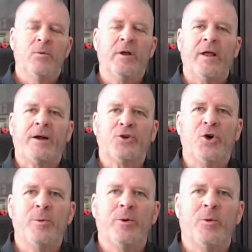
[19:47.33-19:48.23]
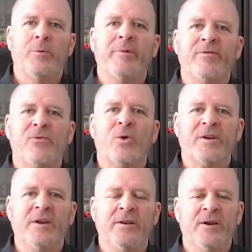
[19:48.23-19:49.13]
well, October will be
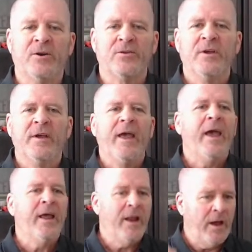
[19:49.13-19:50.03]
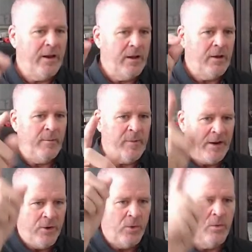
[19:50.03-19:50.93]
14 years. And
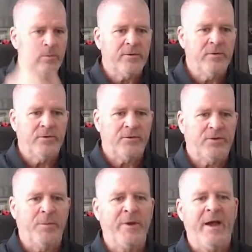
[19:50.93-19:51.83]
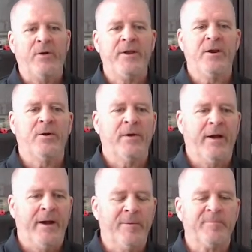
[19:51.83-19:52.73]
I know some of you out here,
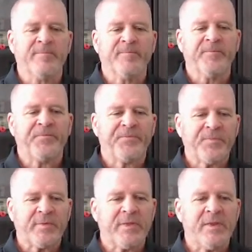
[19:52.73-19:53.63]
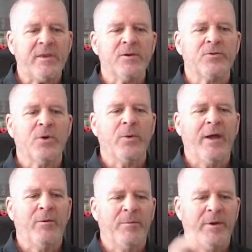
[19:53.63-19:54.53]
there's no
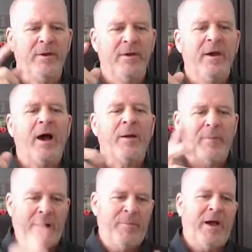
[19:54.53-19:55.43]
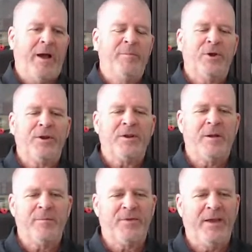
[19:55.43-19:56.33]
way I would be. I'm looking.
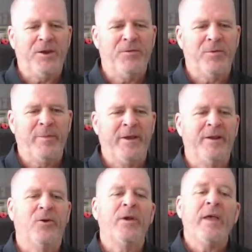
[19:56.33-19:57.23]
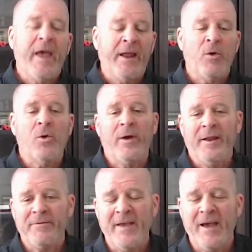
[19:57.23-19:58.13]
Come, thank you for being here. And
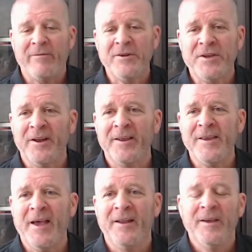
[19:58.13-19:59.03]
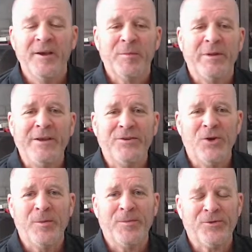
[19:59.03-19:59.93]
if you haven't done it yet, please
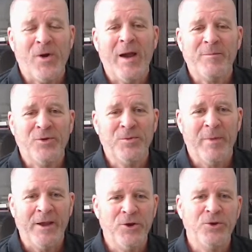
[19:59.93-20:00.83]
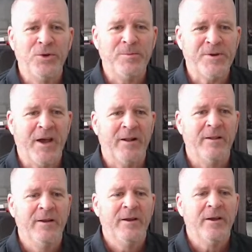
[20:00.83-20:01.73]
subscribe to my YouTube
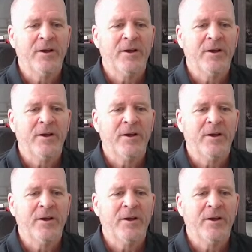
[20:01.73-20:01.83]
channel